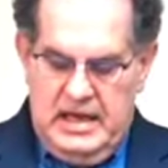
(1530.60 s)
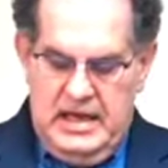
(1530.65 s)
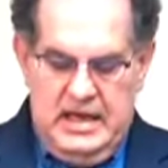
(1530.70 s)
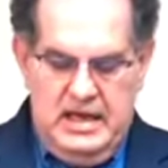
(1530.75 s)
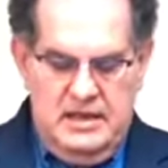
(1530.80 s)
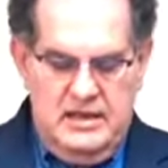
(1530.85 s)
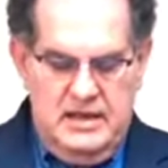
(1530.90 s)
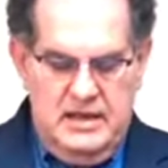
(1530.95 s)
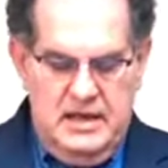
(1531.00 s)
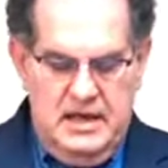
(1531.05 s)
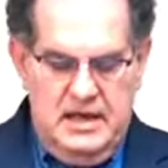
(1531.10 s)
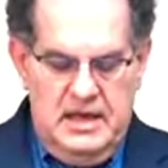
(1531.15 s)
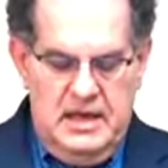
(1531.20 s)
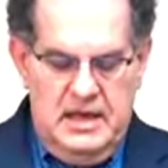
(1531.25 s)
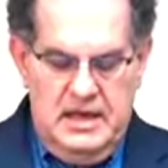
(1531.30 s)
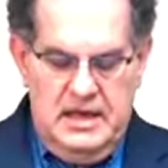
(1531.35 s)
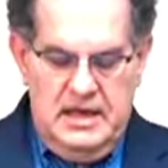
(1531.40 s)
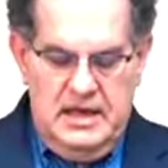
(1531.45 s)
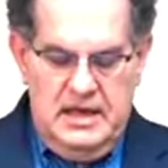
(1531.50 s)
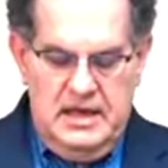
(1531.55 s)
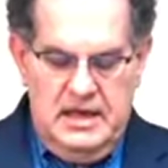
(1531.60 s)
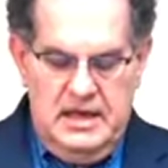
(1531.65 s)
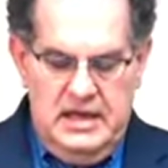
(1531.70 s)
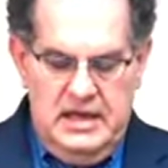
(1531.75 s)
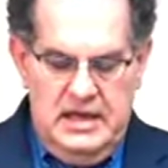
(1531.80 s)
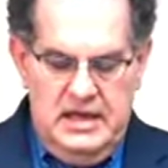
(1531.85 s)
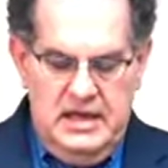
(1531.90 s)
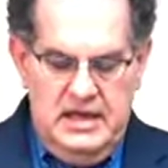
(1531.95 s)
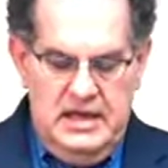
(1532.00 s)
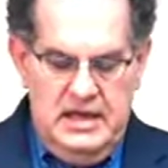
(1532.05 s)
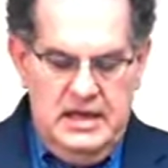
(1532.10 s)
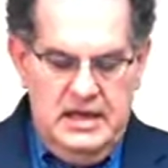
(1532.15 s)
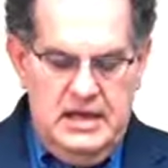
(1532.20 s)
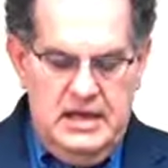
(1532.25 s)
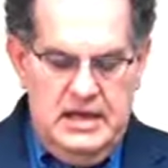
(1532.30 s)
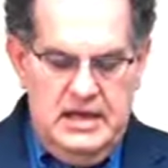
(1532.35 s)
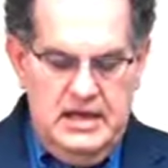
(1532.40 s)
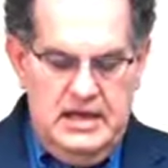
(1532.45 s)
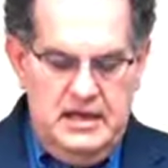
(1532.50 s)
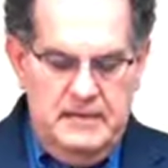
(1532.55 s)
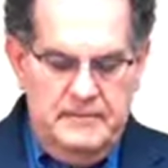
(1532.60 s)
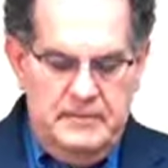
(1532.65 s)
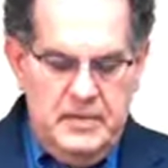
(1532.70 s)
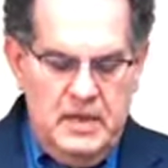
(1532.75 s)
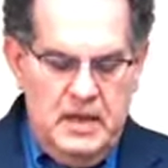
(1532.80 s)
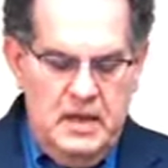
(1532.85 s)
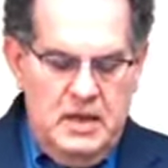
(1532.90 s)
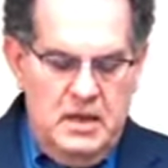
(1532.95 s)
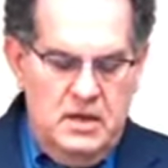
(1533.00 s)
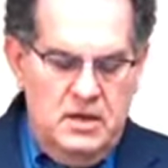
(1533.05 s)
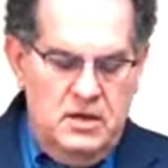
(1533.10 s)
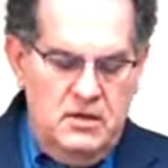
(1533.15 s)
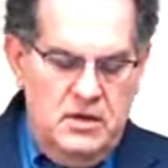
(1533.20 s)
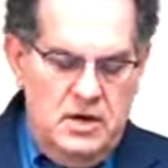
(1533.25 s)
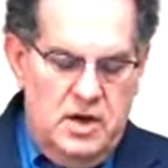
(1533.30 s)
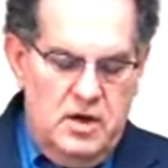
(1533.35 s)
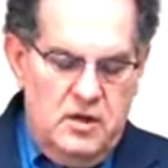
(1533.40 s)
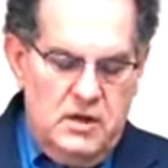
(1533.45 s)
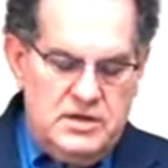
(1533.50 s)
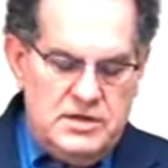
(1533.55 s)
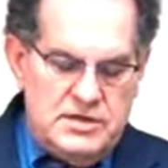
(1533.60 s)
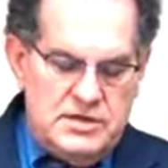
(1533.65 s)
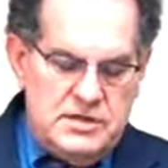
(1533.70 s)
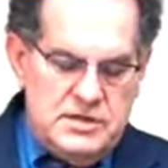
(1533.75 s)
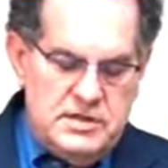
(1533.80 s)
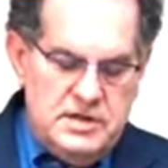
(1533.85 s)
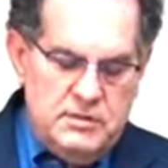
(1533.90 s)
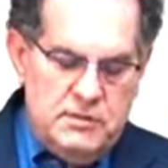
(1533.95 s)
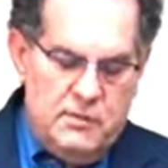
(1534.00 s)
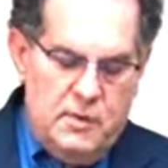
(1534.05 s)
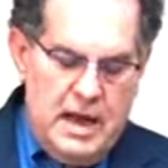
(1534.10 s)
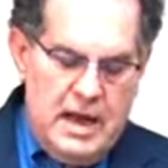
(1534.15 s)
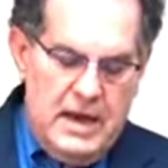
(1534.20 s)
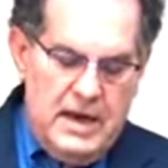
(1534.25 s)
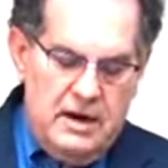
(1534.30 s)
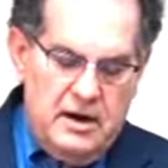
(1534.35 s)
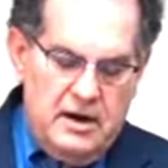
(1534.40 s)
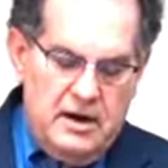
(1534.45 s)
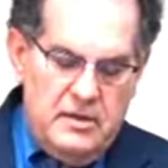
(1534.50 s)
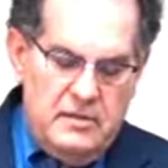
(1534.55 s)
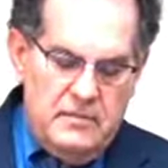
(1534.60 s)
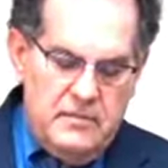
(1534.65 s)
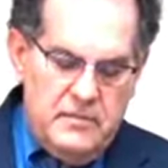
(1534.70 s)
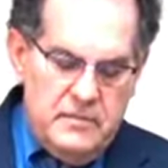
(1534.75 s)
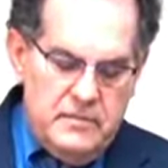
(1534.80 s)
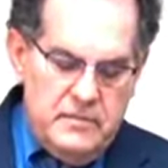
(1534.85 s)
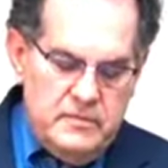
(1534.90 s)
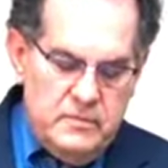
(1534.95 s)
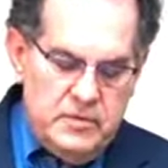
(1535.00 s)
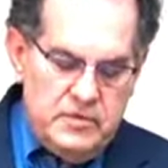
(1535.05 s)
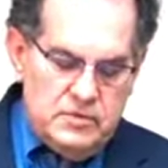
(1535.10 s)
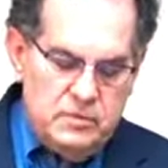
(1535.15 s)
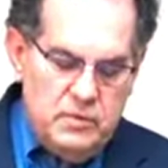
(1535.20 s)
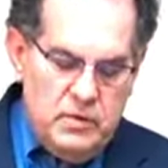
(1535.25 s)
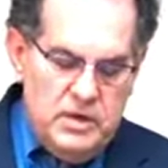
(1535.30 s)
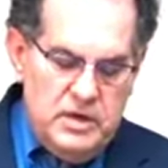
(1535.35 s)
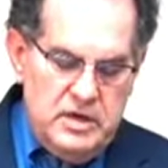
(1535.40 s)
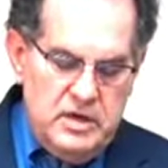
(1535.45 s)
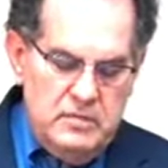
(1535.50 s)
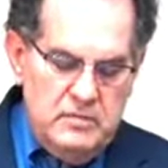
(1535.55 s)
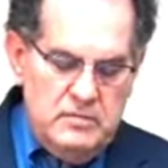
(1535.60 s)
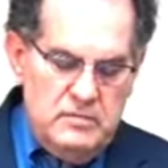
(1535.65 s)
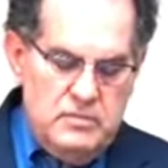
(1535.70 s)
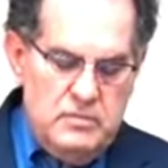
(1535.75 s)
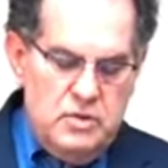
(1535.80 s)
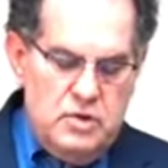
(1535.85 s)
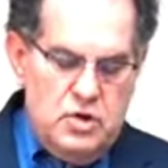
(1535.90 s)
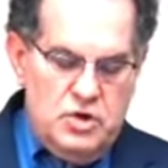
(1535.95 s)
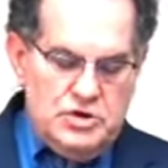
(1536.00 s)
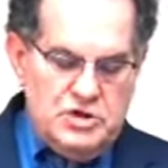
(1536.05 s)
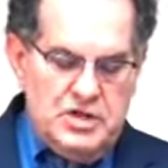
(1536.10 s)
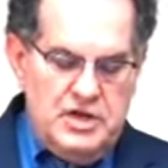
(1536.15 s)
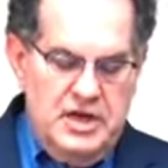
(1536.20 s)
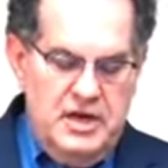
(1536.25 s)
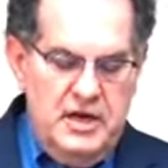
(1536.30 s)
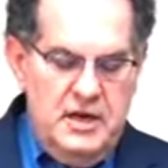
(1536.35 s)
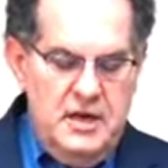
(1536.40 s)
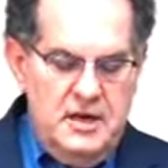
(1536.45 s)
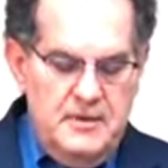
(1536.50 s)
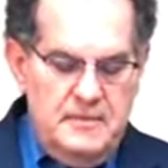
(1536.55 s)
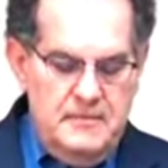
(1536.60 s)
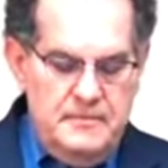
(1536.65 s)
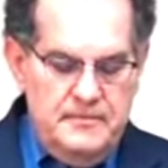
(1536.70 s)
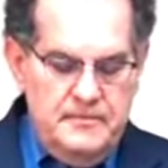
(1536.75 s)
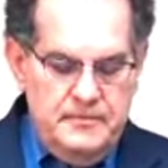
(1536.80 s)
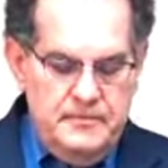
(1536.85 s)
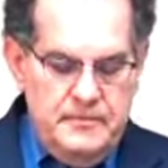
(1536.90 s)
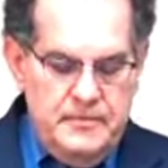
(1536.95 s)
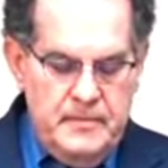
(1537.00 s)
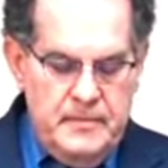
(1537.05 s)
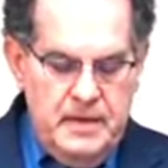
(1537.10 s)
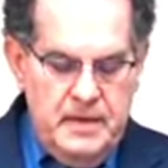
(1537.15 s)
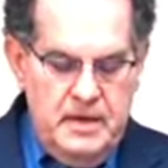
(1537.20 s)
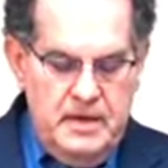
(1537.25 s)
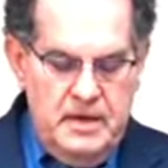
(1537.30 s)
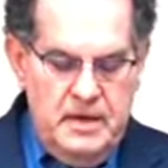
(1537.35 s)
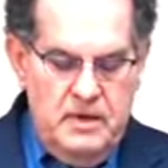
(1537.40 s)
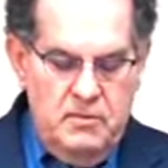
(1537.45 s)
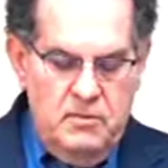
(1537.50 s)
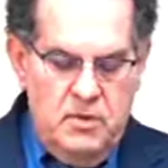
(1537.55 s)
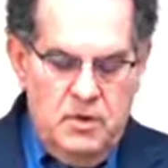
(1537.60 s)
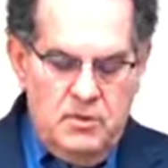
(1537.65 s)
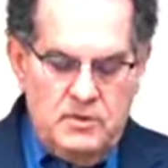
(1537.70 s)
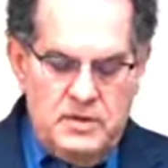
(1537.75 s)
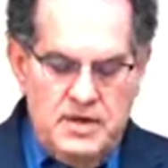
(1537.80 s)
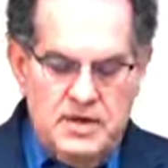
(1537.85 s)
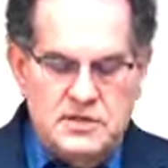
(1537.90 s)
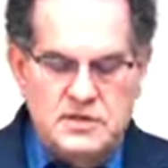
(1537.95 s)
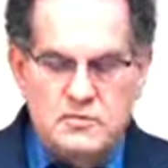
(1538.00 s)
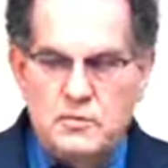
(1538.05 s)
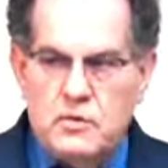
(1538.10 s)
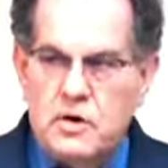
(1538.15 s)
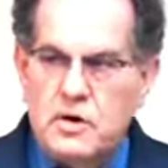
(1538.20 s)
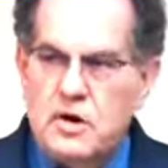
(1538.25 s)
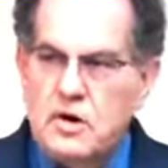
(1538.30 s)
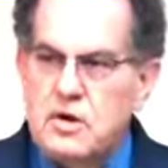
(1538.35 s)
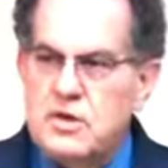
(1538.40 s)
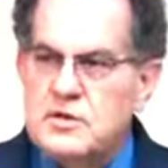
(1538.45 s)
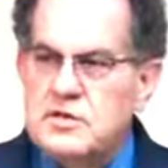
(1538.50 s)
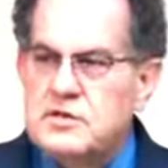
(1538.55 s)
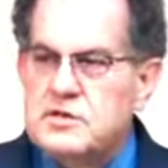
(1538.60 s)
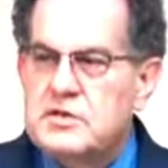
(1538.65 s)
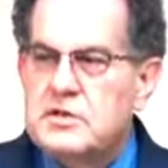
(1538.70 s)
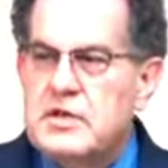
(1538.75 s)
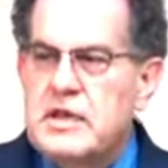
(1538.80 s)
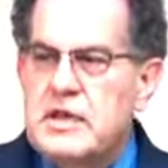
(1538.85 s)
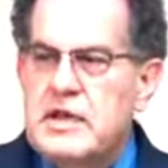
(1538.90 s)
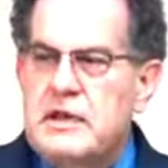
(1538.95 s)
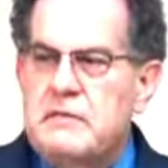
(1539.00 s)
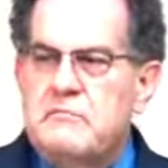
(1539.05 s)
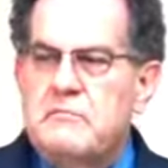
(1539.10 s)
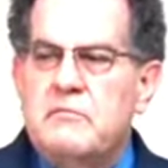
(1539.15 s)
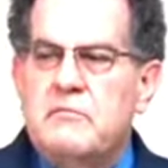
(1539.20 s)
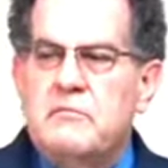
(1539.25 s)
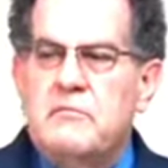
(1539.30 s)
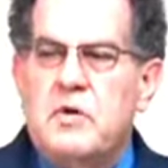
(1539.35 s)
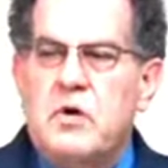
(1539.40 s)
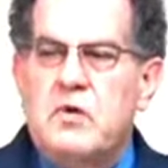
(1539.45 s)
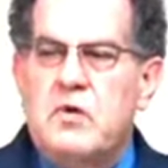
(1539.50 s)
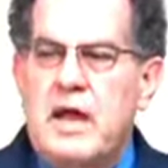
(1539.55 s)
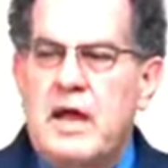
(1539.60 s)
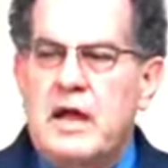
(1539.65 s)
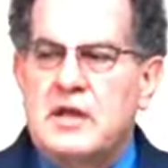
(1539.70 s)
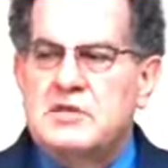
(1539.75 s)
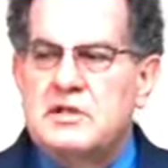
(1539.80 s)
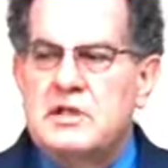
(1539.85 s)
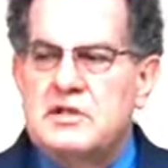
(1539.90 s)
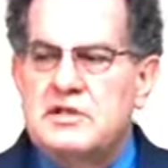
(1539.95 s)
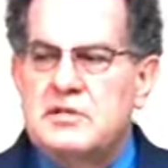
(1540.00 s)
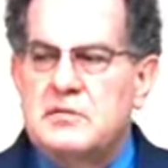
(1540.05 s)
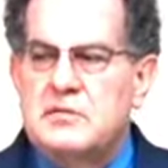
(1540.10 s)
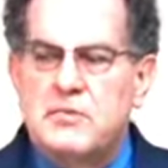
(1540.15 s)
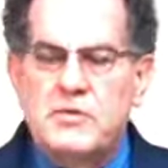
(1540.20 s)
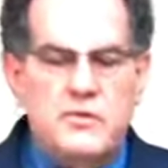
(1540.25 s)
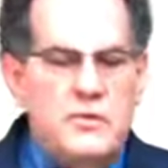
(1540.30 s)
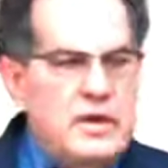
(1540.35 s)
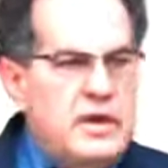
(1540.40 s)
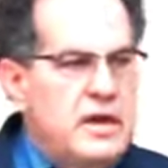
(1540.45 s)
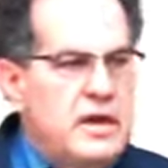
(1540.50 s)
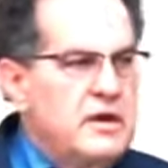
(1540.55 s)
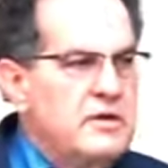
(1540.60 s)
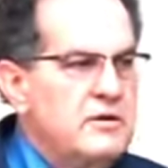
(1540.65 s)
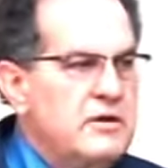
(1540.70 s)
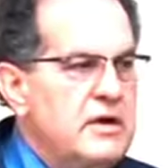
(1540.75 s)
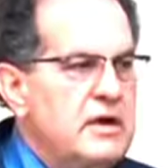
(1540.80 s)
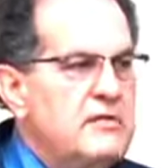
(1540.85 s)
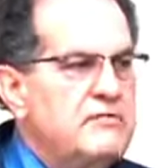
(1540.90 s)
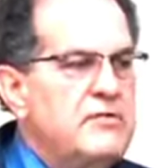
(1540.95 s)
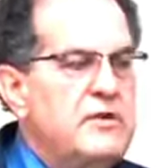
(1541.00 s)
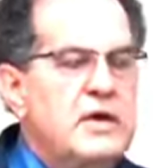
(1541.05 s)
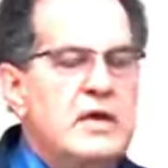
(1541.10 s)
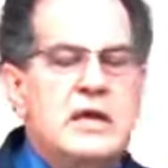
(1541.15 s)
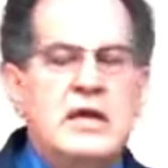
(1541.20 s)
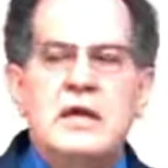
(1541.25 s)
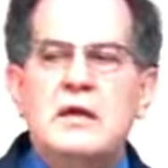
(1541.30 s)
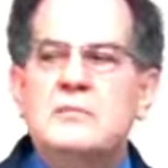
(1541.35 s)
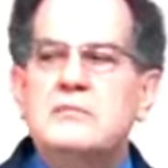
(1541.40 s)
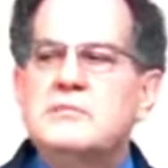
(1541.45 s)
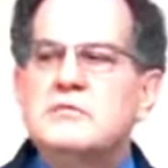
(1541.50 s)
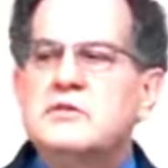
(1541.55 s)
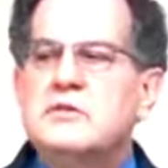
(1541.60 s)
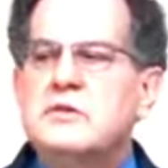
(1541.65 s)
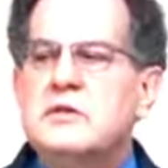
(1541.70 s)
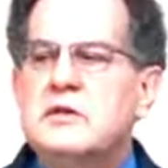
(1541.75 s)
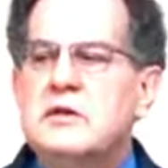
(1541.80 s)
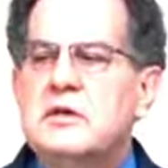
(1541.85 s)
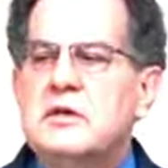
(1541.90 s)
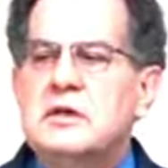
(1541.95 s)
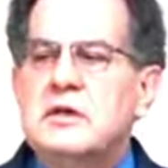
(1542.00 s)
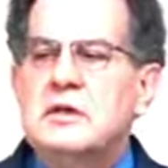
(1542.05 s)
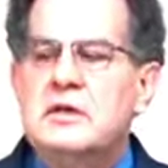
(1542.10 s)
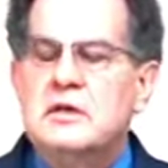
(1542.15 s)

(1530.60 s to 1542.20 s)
and the You notice the writer was William Cushing. He wrote these words. He wrote actually some 300 different hymns,